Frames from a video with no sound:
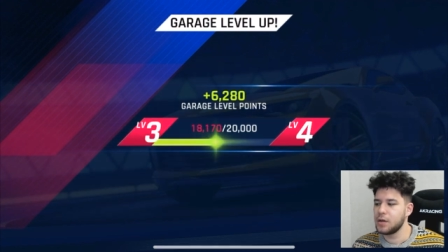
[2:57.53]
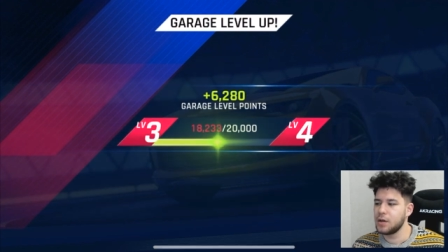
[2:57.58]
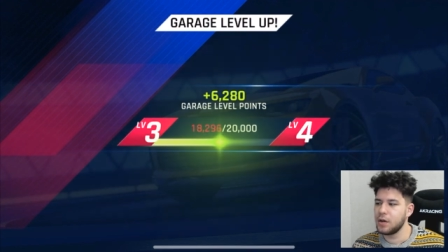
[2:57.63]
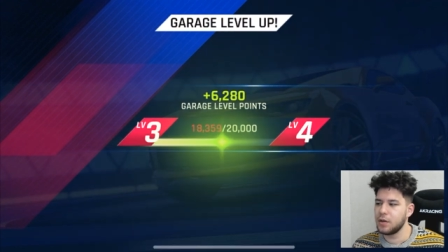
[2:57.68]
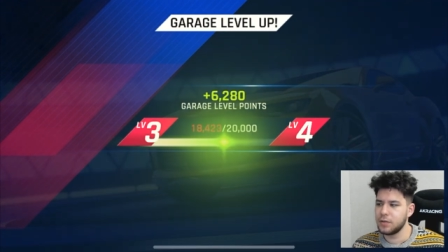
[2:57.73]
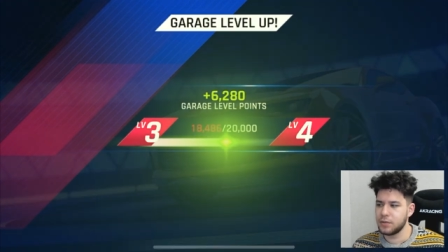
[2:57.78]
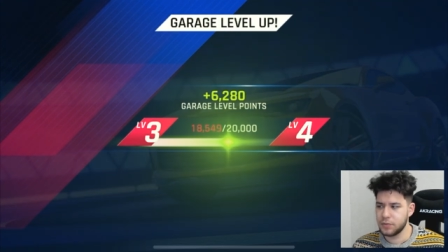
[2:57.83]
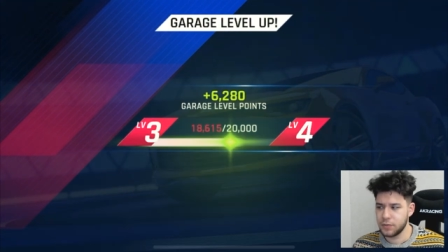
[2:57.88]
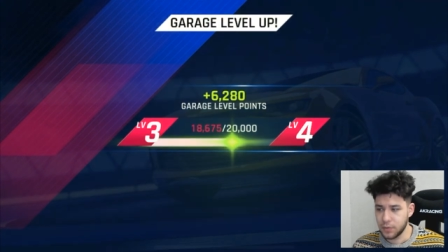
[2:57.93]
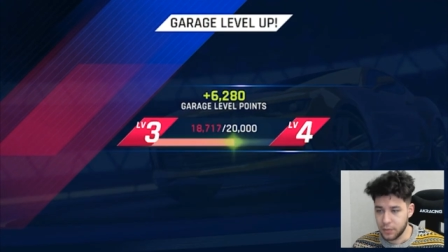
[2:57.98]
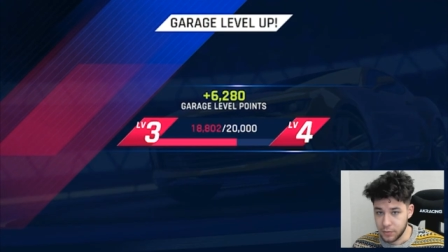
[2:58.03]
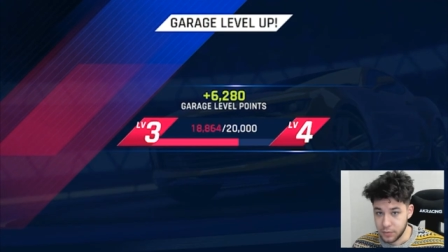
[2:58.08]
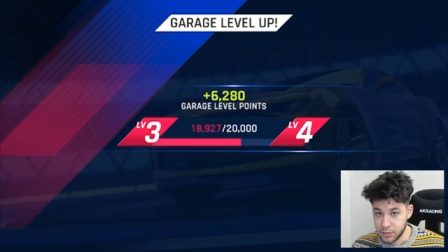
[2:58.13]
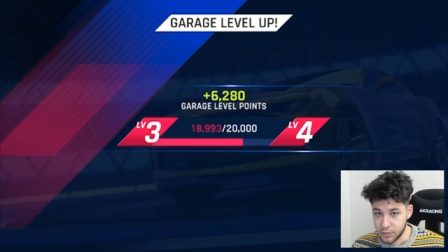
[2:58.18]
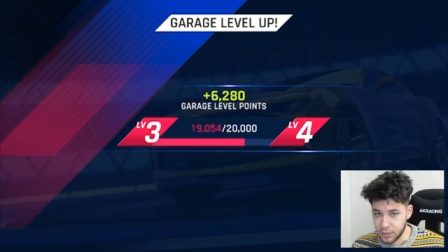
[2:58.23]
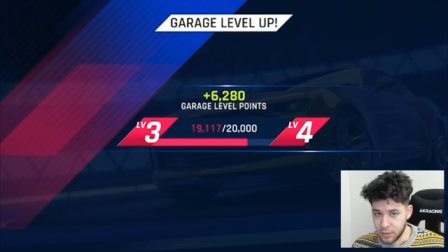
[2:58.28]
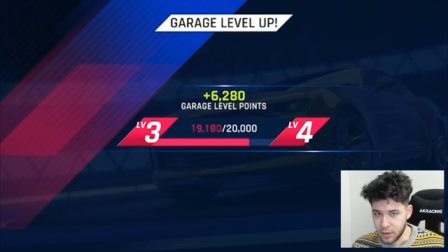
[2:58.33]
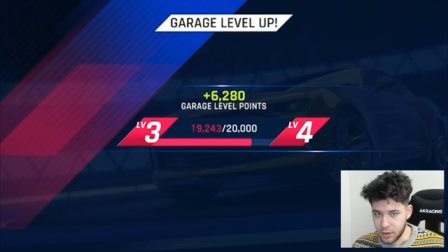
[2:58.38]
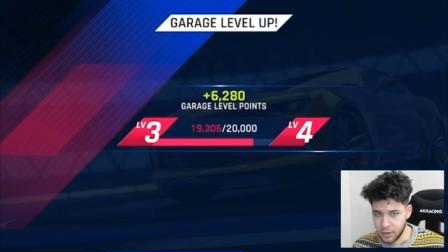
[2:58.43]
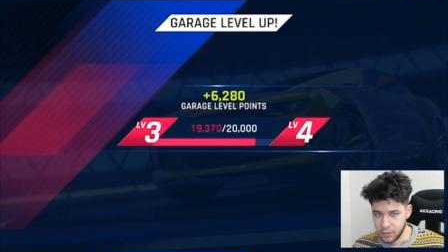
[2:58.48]
And
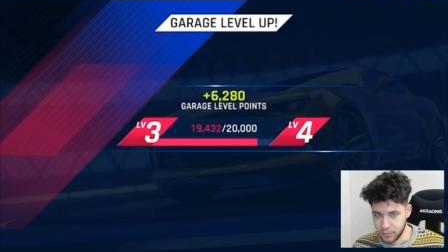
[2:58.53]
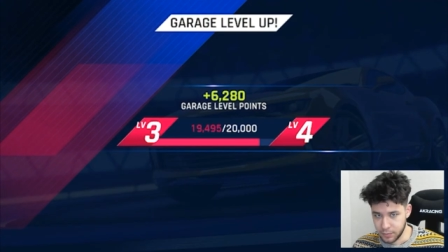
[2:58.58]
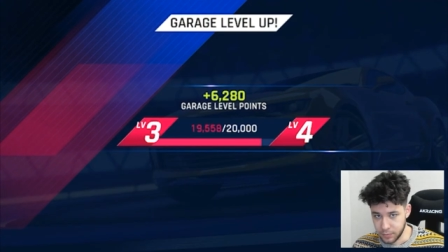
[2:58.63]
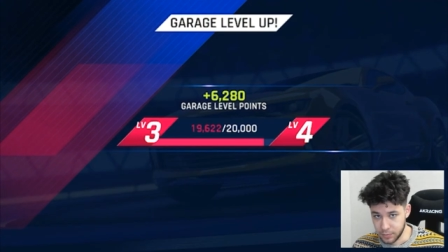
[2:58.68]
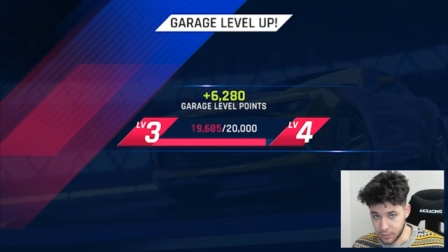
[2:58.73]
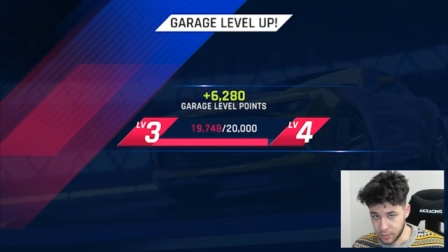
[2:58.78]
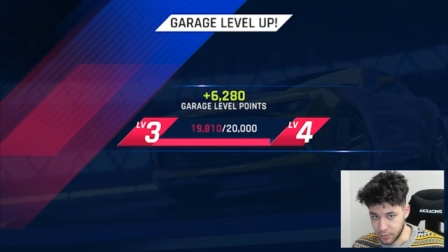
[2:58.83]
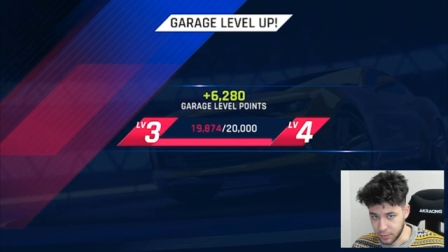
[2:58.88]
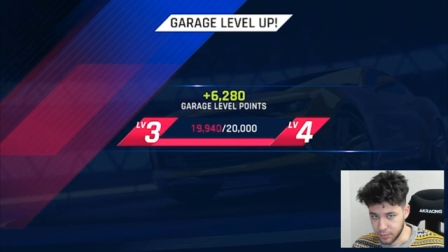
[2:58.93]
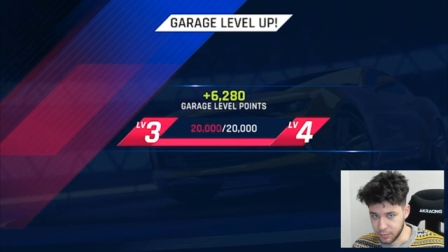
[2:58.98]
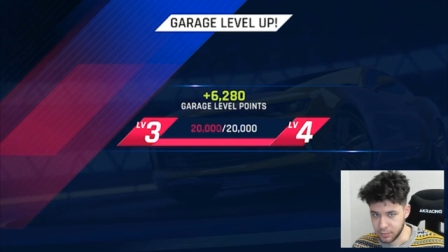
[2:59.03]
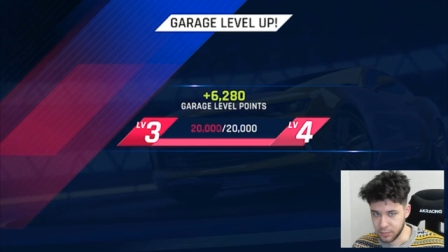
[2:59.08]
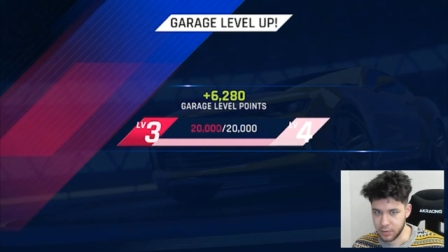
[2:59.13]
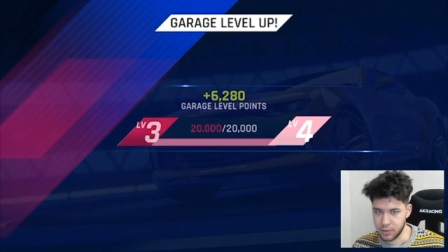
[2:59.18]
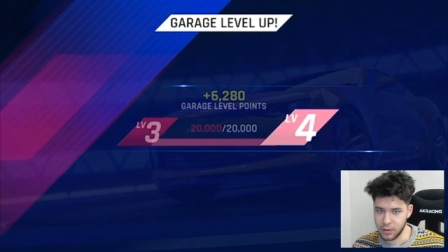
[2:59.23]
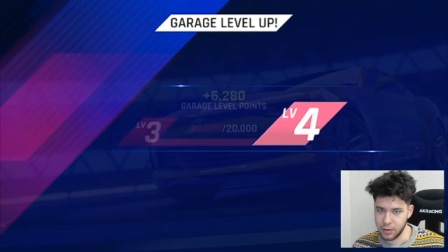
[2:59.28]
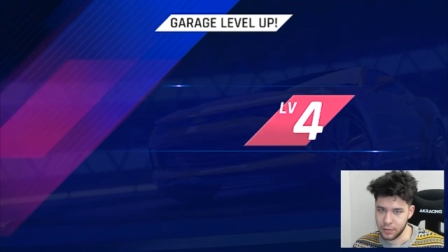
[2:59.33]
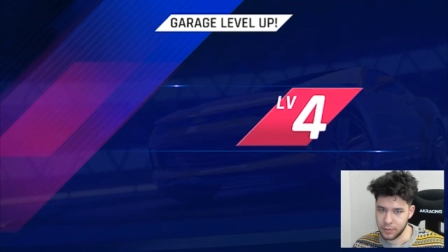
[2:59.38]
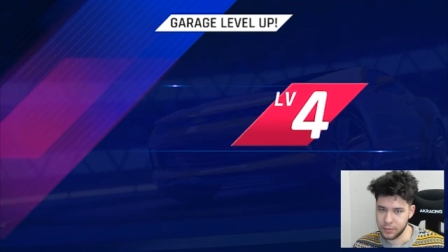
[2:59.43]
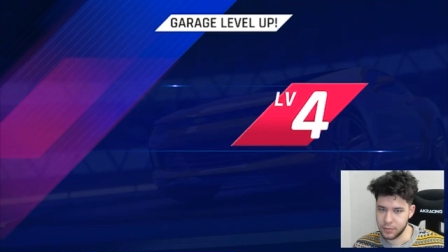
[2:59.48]
also I got
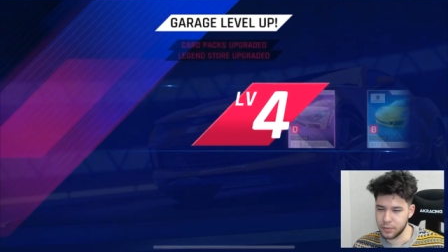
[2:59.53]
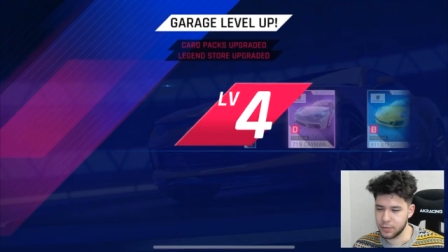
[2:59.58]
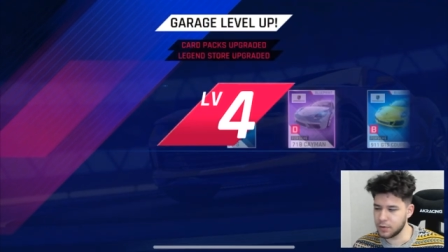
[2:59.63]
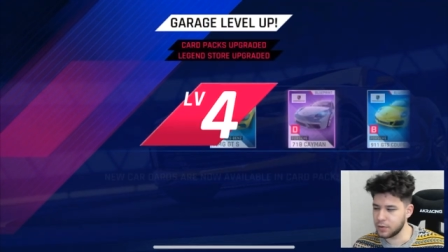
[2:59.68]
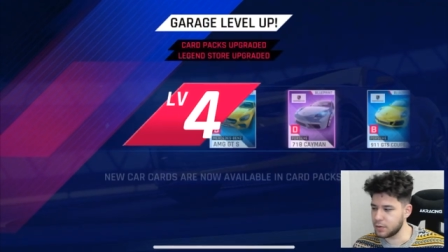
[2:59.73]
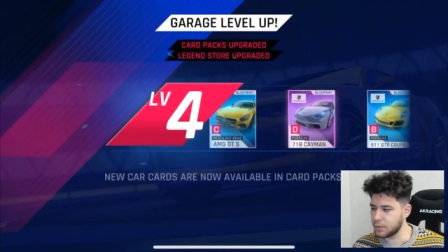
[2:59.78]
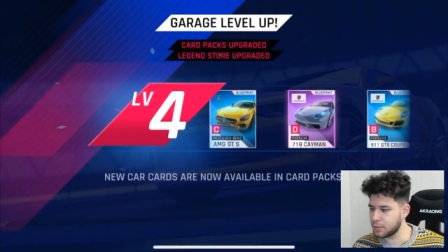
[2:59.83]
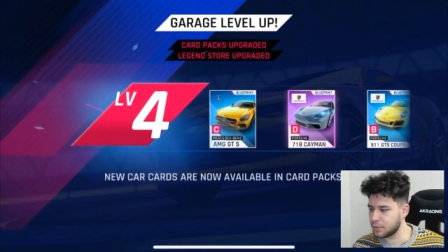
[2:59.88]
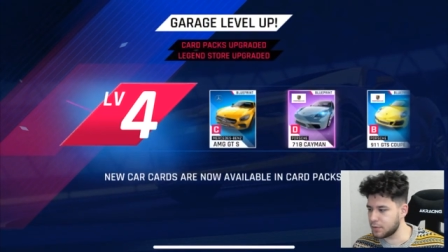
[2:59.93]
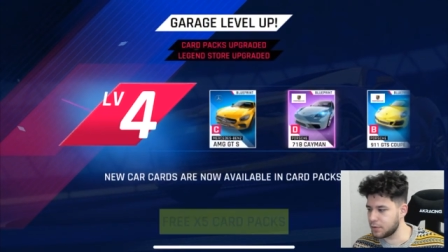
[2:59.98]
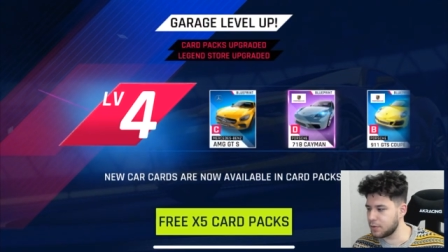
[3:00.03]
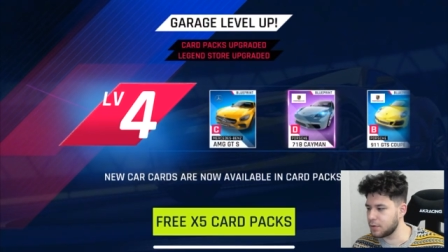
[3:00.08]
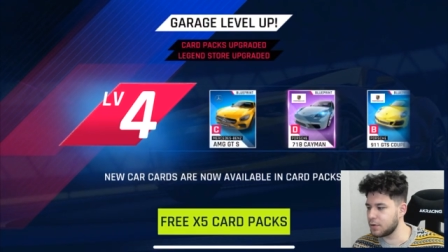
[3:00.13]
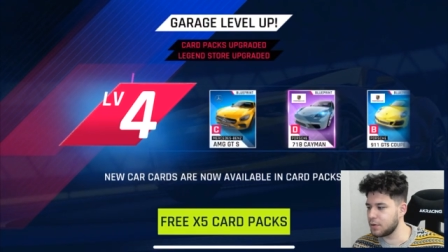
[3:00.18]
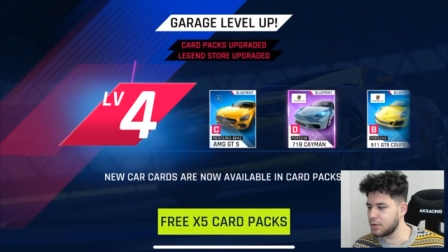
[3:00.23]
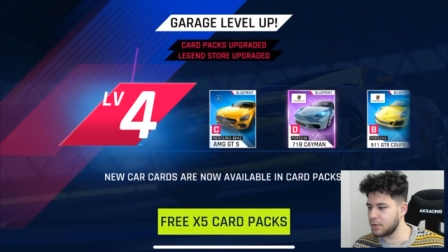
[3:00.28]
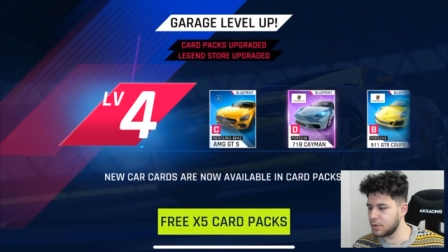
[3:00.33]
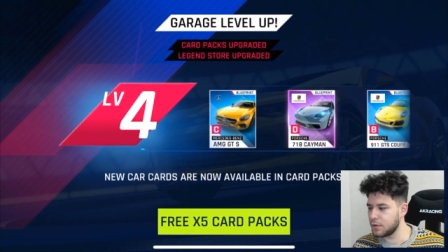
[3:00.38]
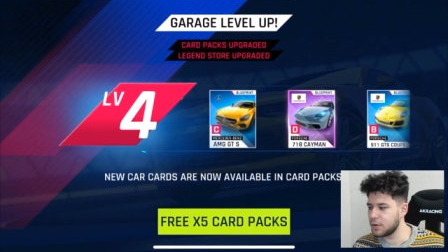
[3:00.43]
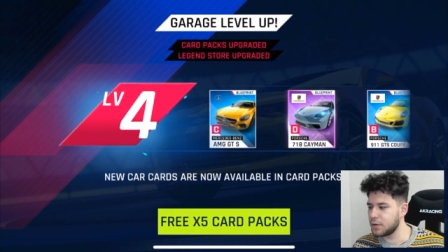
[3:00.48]
fourth level
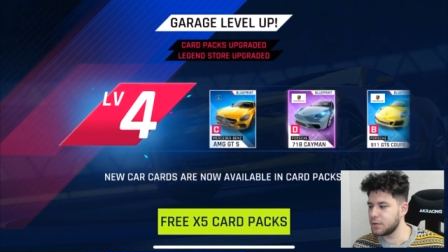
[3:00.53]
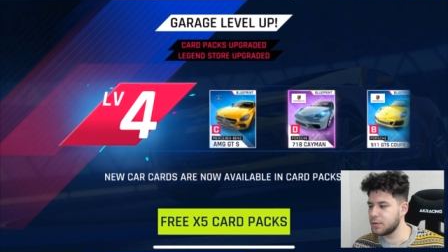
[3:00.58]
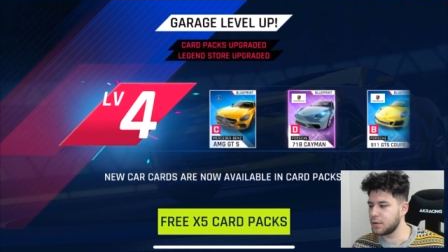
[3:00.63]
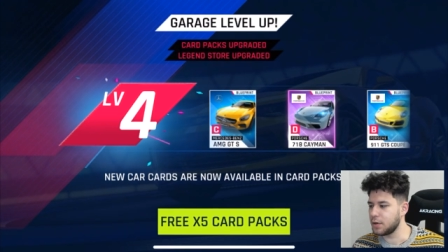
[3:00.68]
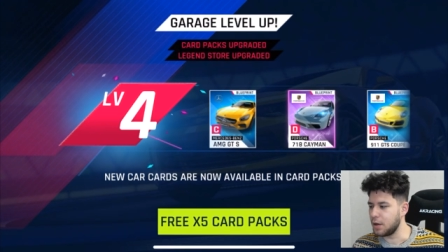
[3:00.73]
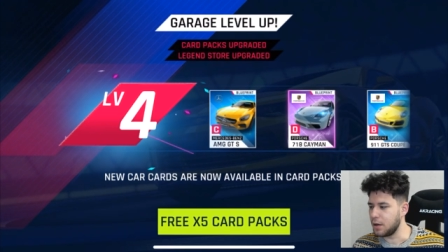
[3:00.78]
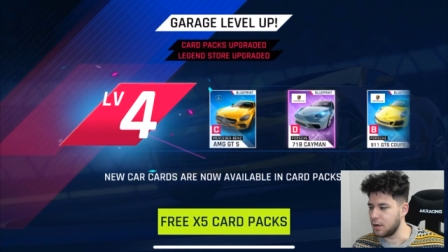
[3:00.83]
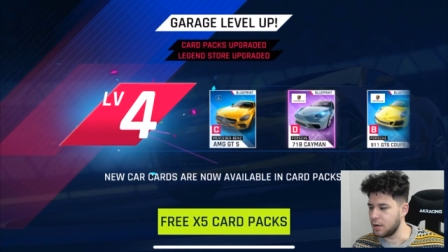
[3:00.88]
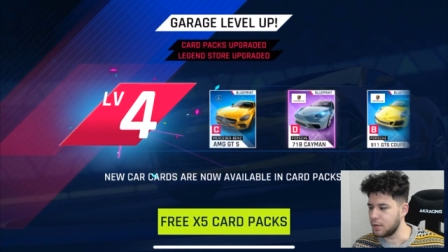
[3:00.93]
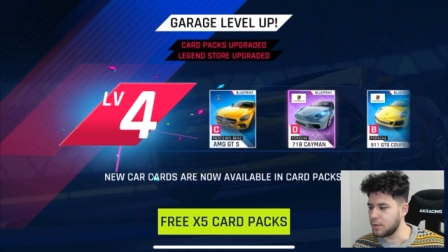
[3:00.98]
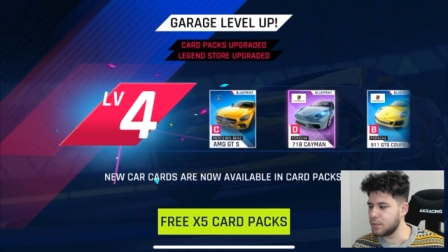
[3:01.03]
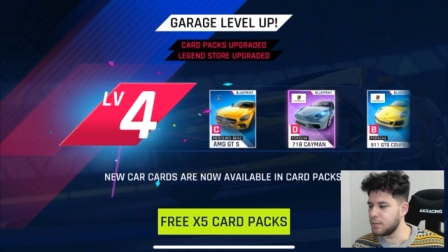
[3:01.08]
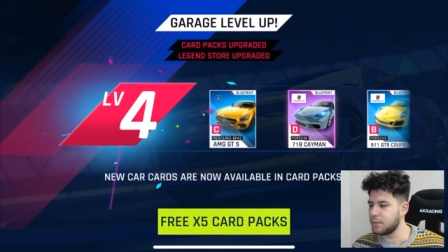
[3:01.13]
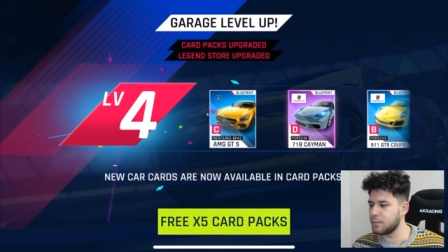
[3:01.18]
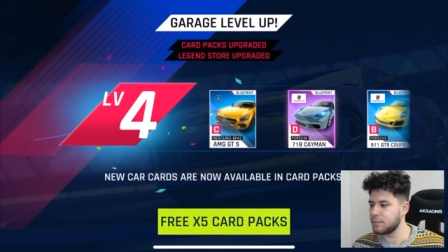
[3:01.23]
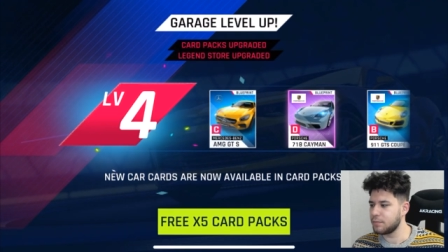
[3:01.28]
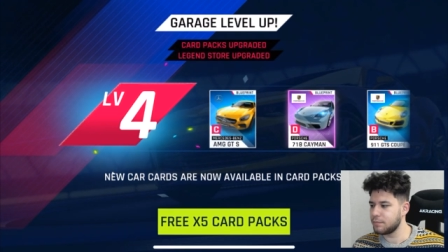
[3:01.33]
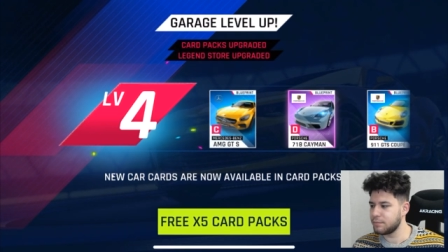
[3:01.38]
in this game.